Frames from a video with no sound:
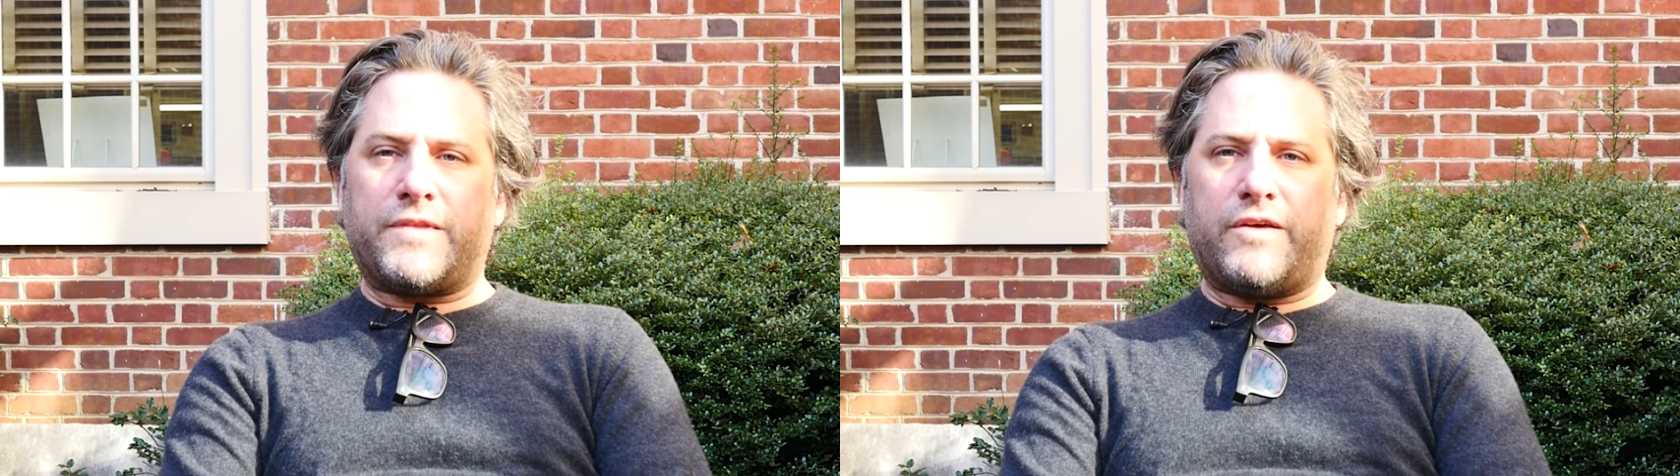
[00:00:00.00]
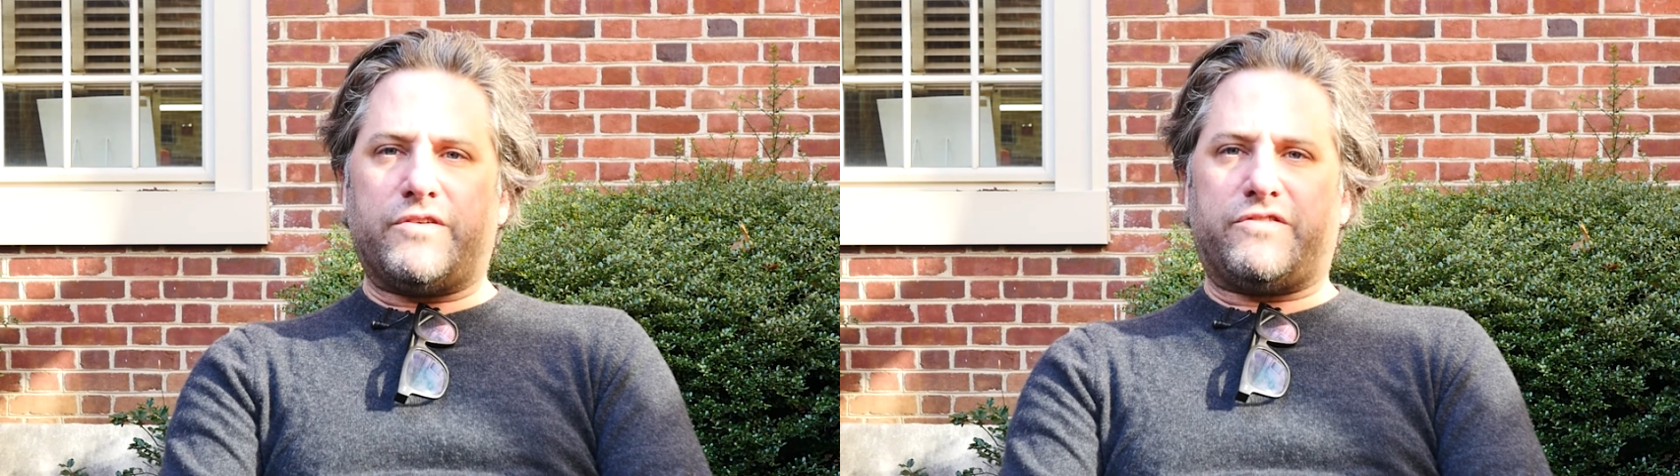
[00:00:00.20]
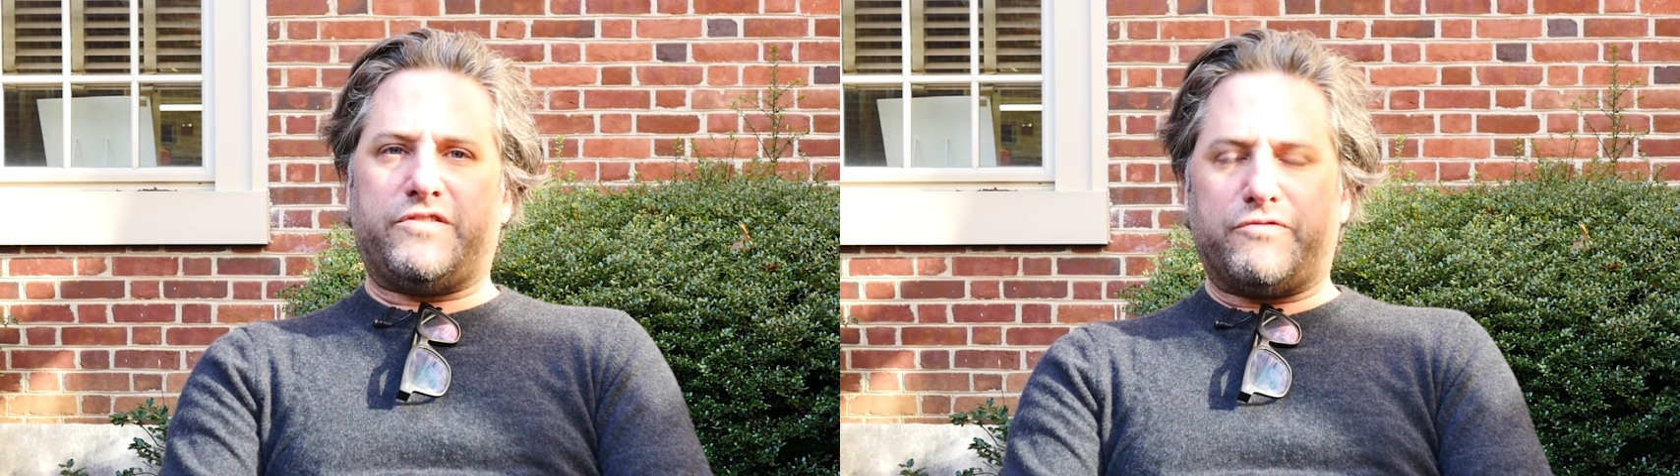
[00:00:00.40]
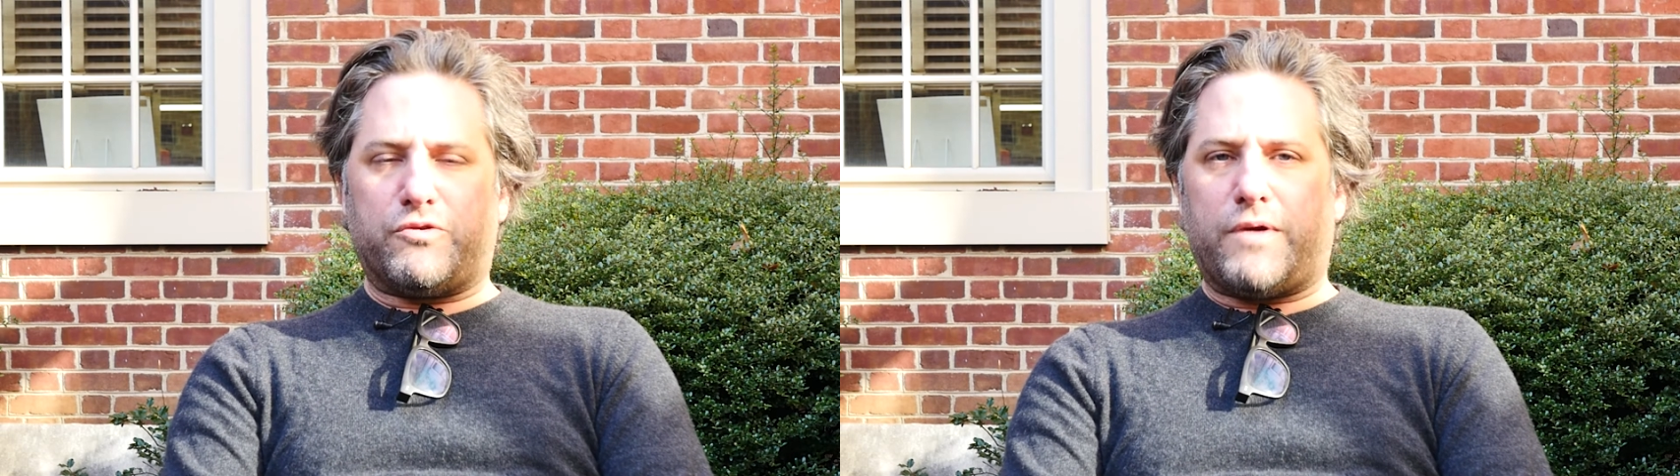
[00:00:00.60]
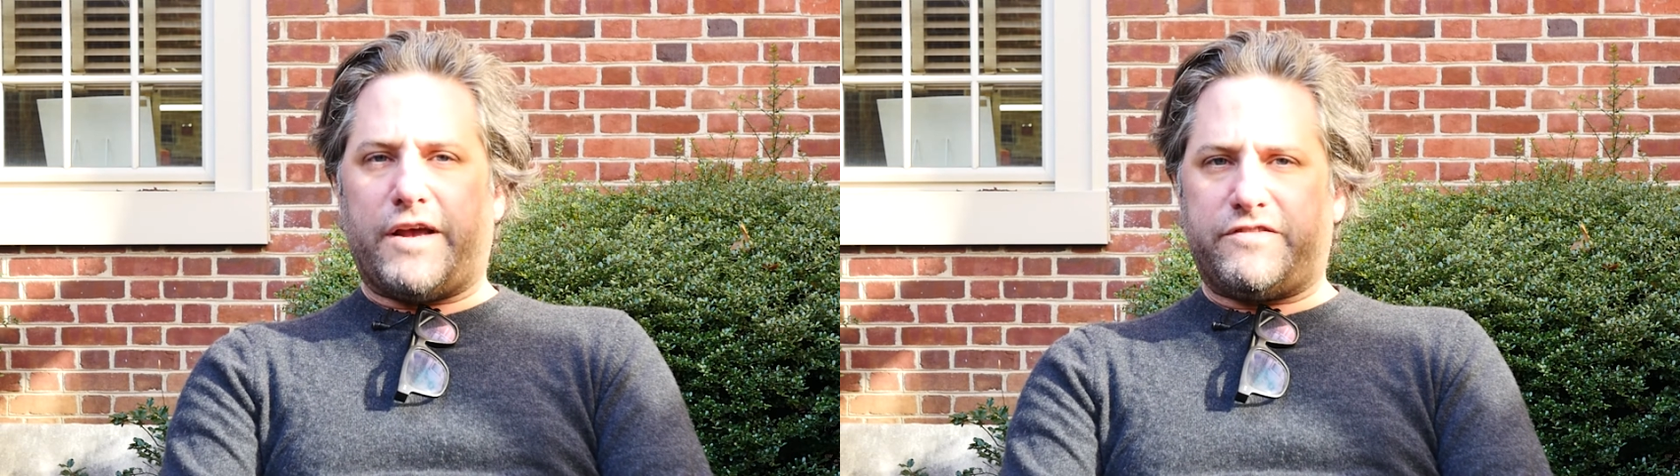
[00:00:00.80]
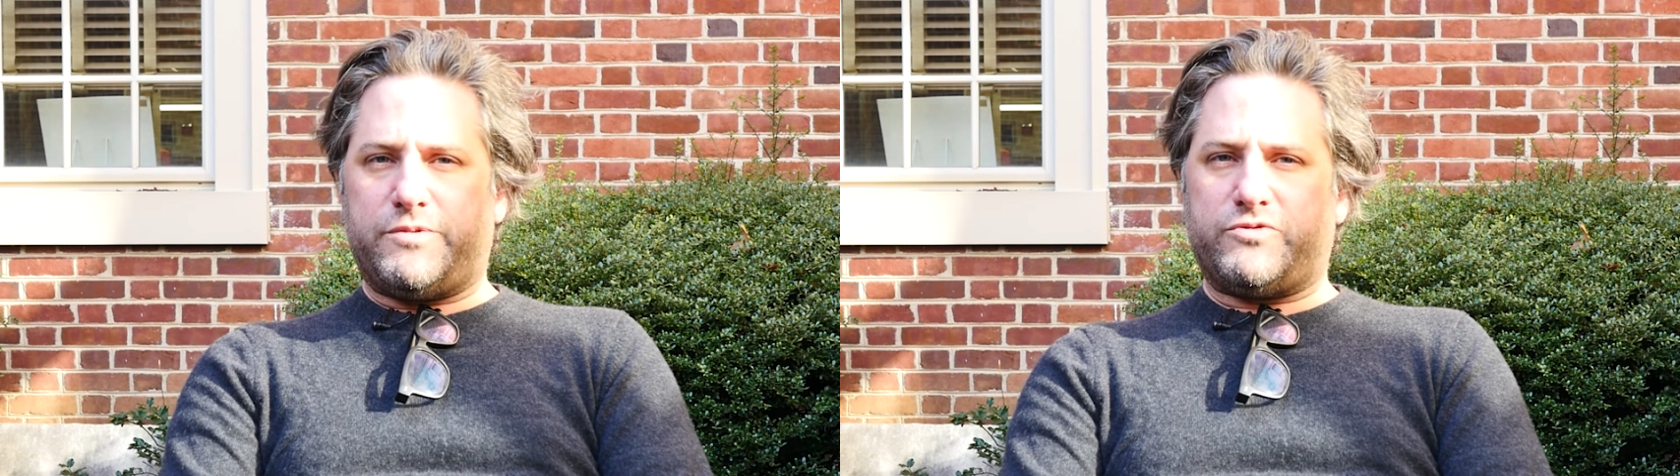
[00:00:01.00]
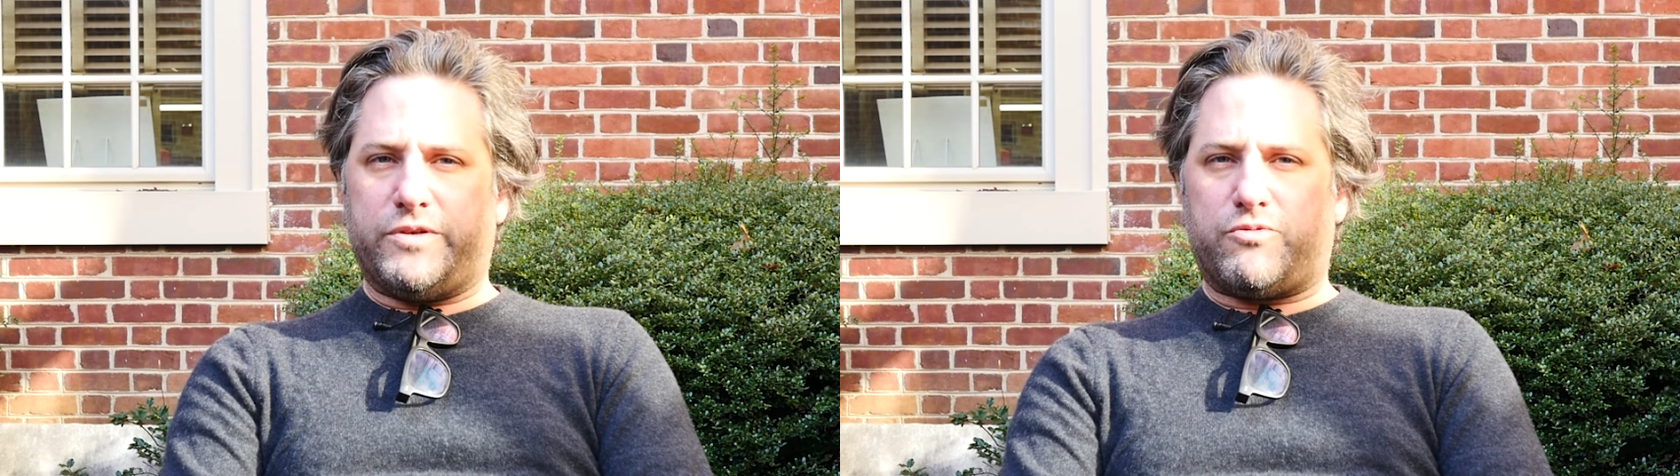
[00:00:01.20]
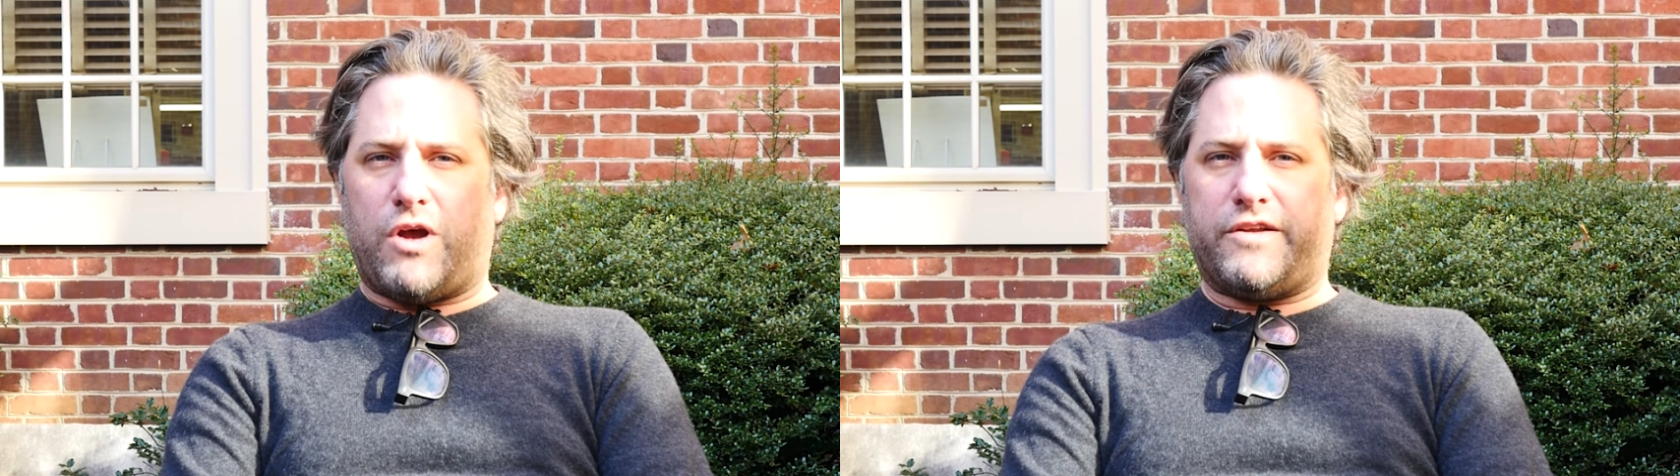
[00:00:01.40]
the civil unrest
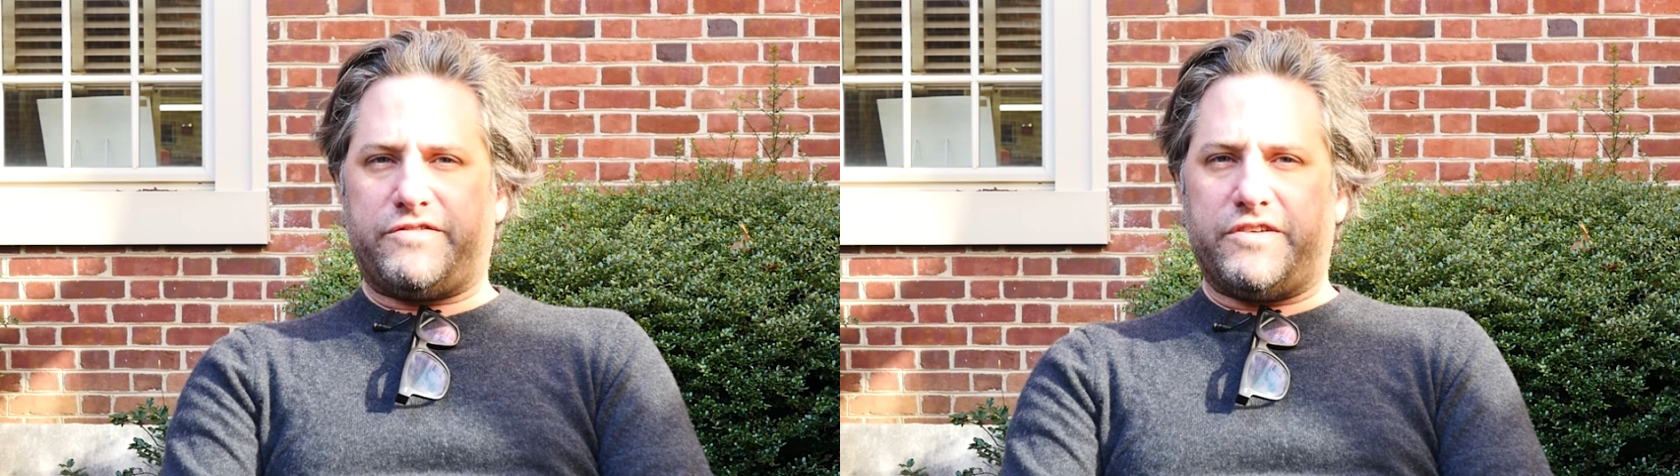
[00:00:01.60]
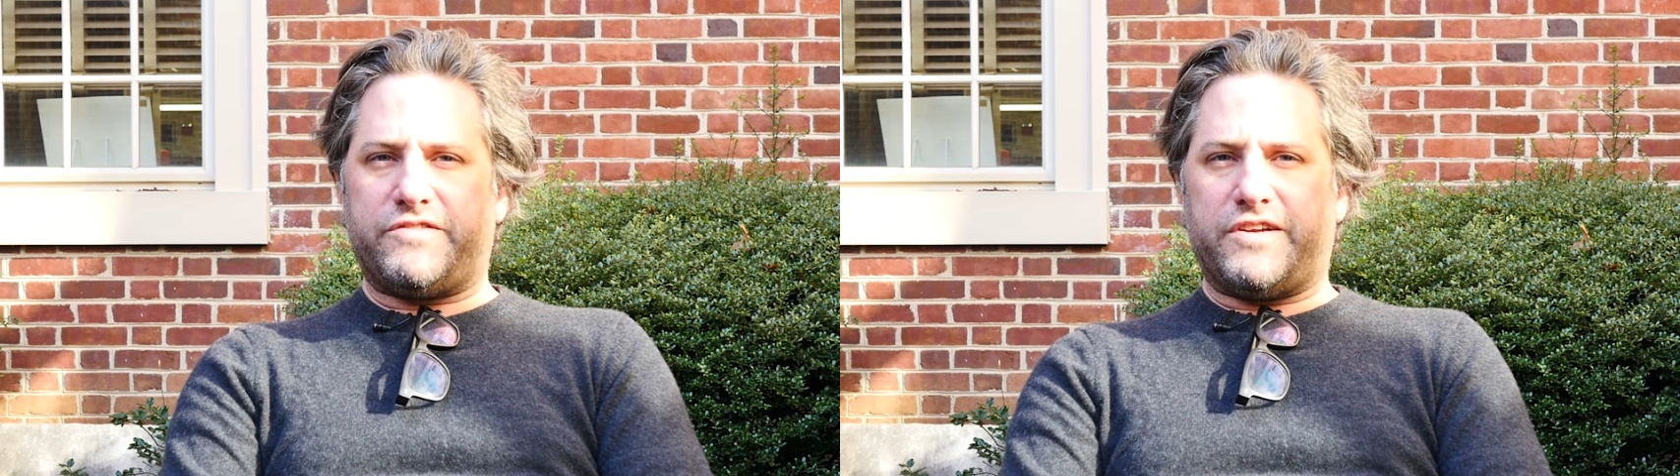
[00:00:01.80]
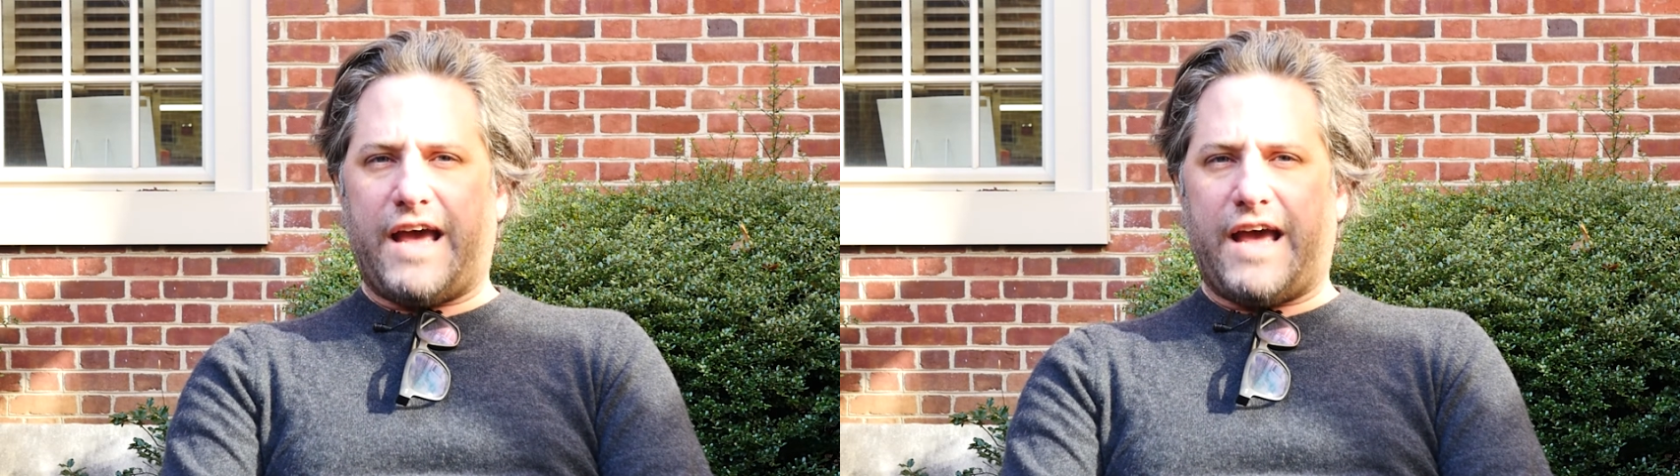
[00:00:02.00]
between Protestants and